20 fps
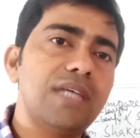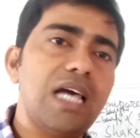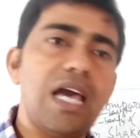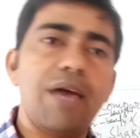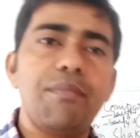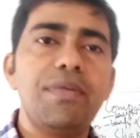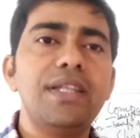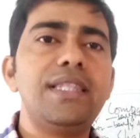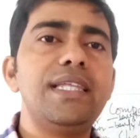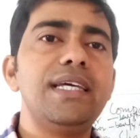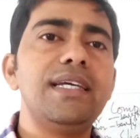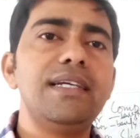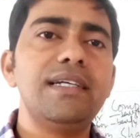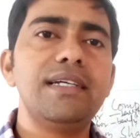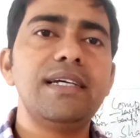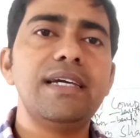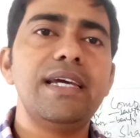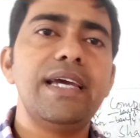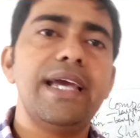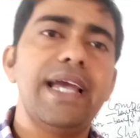Everything
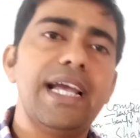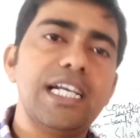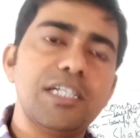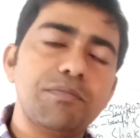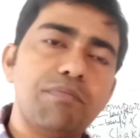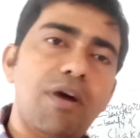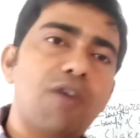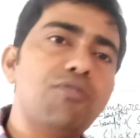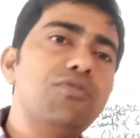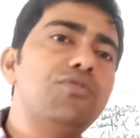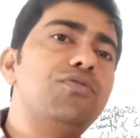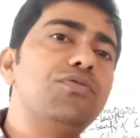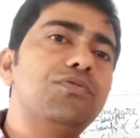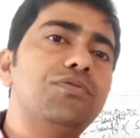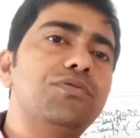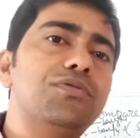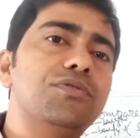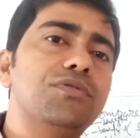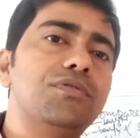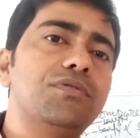is bound
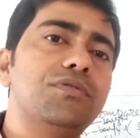to